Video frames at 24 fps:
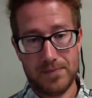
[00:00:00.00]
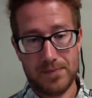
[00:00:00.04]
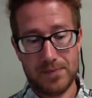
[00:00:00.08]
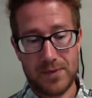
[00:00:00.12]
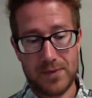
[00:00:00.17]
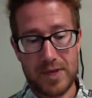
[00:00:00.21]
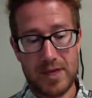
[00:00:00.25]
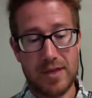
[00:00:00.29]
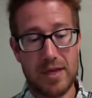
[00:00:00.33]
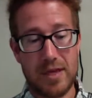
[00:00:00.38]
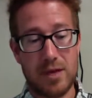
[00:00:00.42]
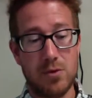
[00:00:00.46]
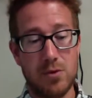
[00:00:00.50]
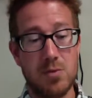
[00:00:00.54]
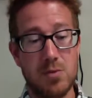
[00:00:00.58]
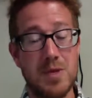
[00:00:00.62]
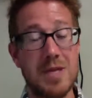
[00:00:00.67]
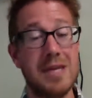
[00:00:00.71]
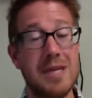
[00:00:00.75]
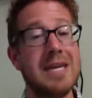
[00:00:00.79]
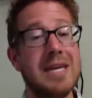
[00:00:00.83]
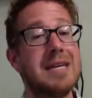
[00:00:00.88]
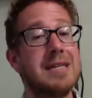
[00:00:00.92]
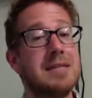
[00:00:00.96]
And that would
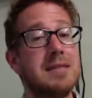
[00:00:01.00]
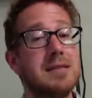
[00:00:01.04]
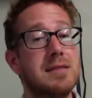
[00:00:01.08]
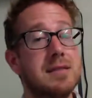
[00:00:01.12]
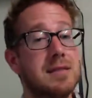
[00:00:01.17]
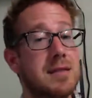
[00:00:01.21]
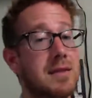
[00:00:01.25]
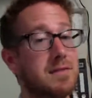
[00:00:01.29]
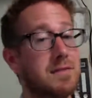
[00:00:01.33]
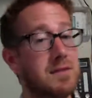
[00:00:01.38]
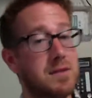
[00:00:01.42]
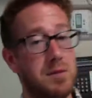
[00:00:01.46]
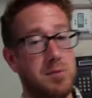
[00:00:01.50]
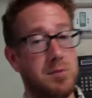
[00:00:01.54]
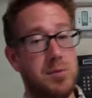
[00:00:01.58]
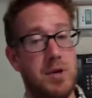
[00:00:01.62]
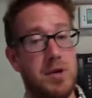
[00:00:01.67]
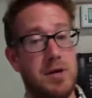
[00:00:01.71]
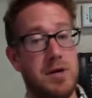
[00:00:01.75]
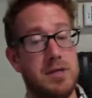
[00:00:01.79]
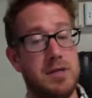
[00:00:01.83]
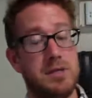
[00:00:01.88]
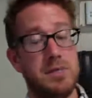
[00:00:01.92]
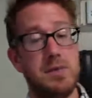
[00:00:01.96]
be
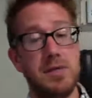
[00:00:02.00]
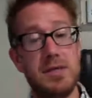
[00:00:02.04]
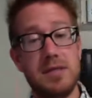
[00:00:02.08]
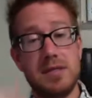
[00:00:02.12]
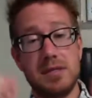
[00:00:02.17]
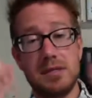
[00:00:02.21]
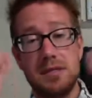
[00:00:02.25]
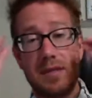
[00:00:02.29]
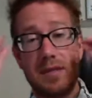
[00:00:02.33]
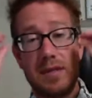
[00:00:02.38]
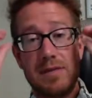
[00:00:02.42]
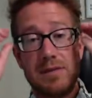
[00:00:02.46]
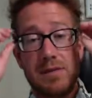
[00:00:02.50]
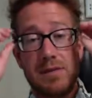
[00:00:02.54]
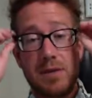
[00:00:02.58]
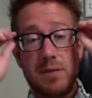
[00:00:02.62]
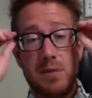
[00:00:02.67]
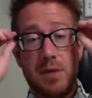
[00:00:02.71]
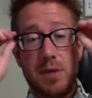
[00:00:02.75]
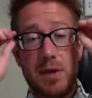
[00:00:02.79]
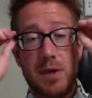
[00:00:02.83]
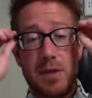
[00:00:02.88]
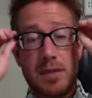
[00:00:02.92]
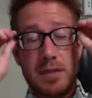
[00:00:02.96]
cephalopods, because
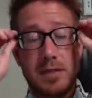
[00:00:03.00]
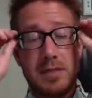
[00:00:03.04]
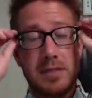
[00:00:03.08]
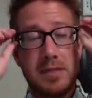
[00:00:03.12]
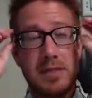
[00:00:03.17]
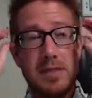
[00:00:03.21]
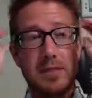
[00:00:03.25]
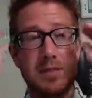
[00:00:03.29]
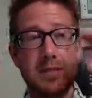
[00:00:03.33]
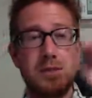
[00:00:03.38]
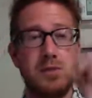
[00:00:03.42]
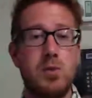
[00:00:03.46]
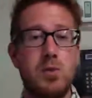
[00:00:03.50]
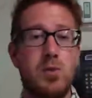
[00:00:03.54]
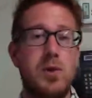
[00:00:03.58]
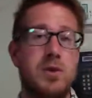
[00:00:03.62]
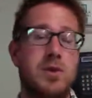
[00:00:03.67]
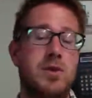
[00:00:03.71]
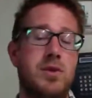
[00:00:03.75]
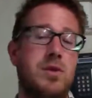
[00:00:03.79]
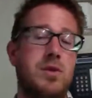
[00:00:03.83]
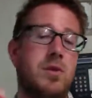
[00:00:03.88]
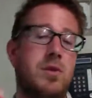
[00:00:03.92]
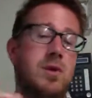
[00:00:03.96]
cephalopods deals
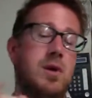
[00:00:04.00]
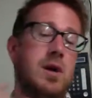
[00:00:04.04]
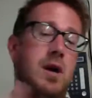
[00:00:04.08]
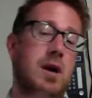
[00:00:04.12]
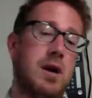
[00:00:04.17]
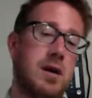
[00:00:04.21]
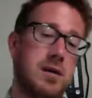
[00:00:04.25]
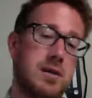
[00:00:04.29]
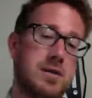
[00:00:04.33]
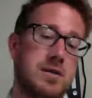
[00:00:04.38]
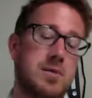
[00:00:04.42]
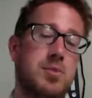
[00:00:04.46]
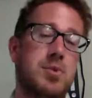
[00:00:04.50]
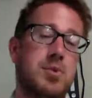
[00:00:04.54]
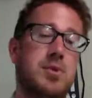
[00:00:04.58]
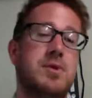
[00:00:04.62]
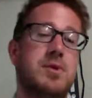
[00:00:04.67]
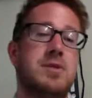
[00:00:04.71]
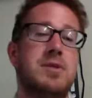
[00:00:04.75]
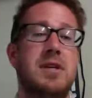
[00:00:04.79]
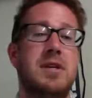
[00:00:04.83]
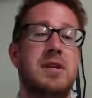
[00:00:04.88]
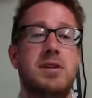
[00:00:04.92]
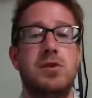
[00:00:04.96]
with your
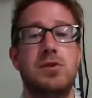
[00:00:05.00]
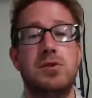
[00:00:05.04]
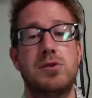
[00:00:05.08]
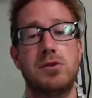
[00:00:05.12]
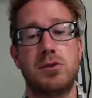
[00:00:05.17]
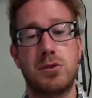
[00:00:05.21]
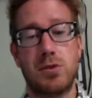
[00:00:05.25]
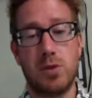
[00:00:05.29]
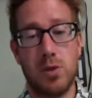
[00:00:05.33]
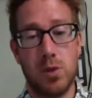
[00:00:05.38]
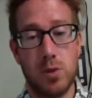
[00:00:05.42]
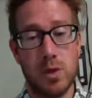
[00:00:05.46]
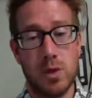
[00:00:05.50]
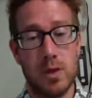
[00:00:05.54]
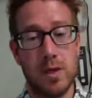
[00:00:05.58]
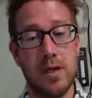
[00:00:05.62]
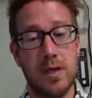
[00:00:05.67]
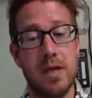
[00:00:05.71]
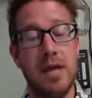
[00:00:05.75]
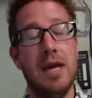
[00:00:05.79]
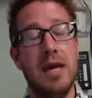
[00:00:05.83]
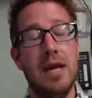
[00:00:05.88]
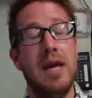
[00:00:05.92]
octopus and your squid,